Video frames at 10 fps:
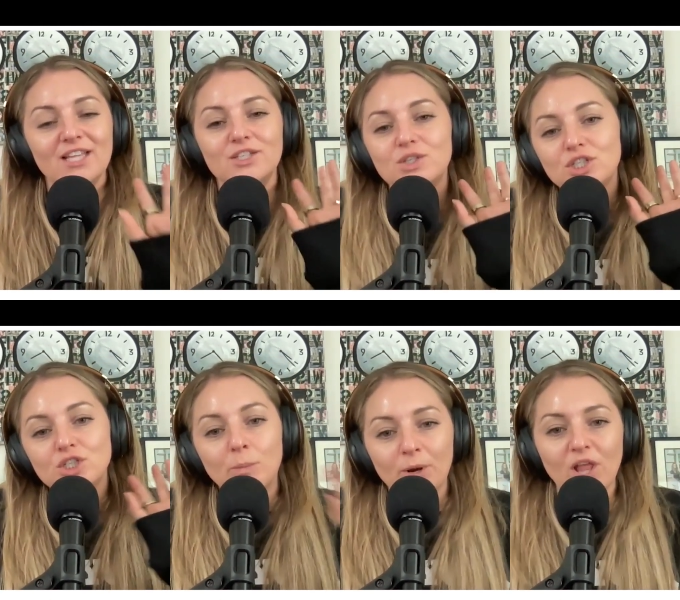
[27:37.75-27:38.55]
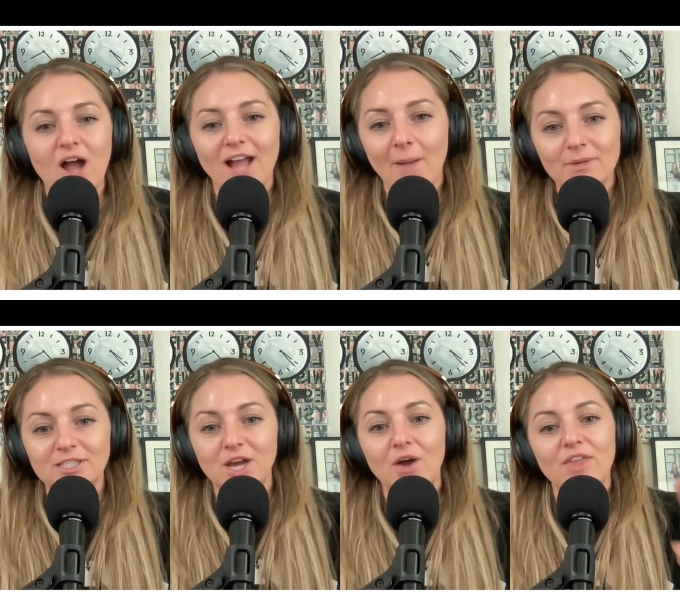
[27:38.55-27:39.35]
This is a super long
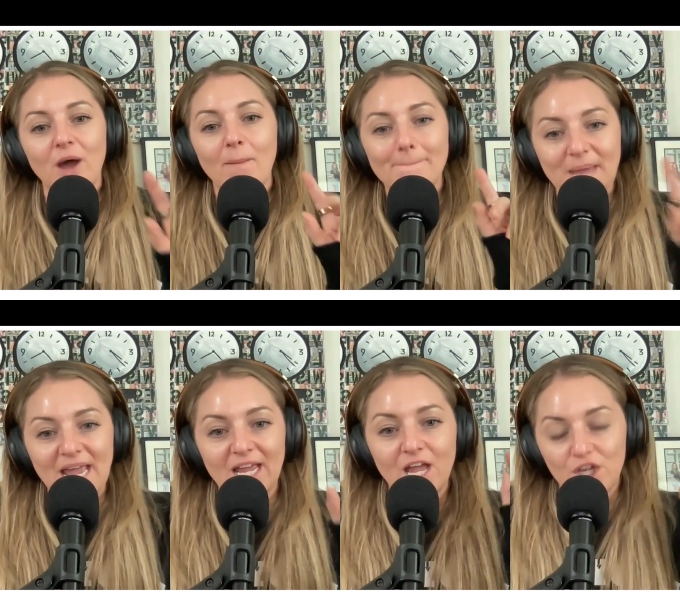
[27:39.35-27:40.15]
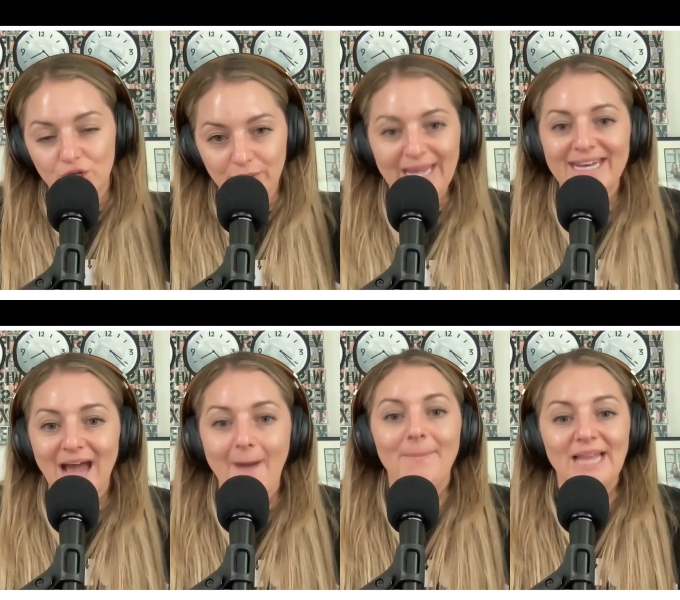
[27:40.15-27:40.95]
episode that you did
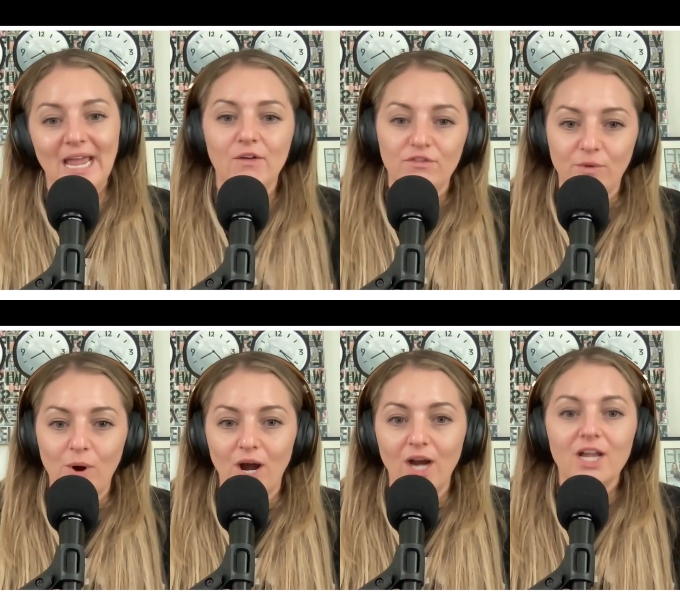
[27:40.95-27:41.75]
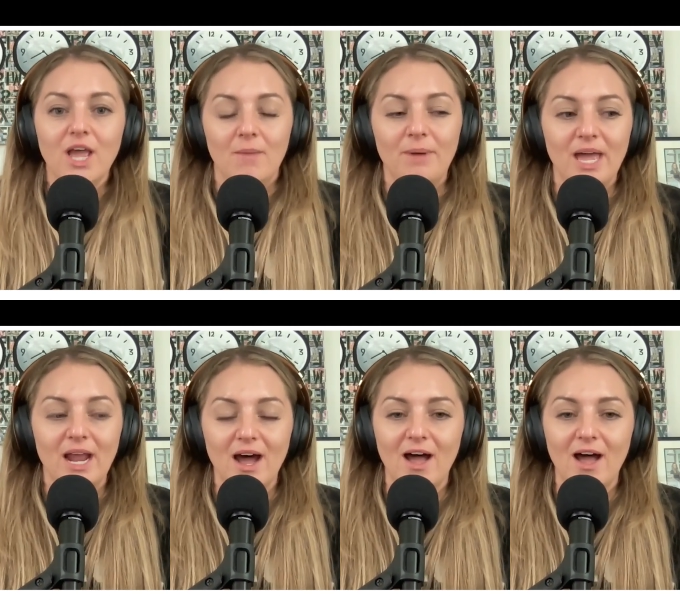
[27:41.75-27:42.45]
not plan for, but